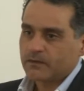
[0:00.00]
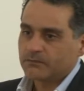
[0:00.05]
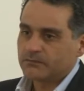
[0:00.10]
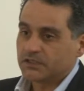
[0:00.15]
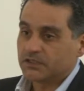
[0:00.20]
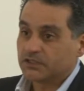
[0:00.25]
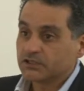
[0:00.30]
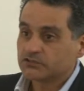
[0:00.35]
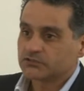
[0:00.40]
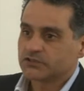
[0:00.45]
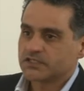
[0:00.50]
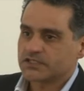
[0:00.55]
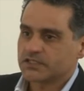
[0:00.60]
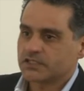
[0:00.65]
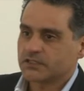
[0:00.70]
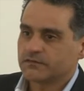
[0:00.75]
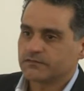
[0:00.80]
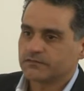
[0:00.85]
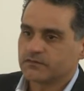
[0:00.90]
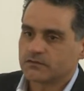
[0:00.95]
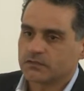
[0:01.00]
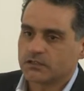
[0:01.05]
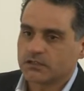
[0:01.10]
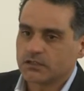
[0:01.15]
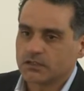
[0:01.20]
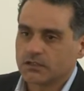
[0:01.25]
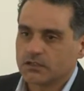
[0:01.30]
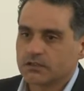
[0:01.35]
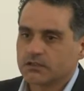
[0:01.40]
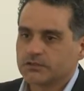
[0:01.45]
be interesting for
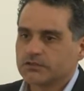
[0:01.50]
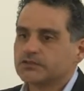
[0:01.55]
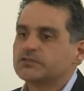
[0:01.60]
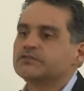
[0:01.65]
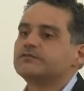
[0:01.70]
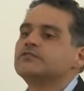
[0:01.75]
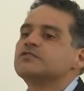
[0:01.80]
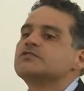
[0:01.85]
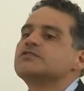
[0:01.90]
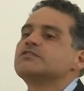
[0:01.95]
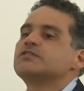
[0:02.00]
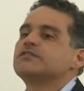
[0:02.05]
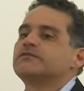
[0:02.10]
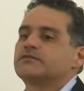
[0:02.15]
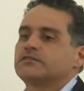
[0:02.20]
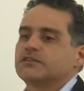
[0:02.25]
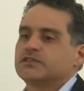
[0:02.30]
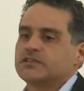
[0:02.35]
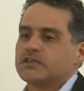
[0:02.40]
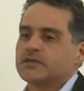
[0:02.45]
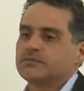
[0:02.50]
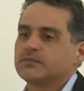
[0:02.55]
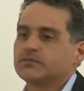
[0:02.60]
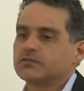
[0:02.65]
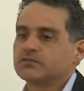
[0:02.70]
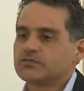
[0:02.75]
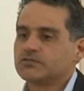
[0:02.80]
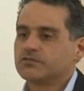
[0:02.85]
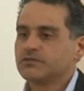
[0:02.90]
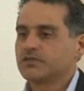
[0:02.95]
a university, for example, to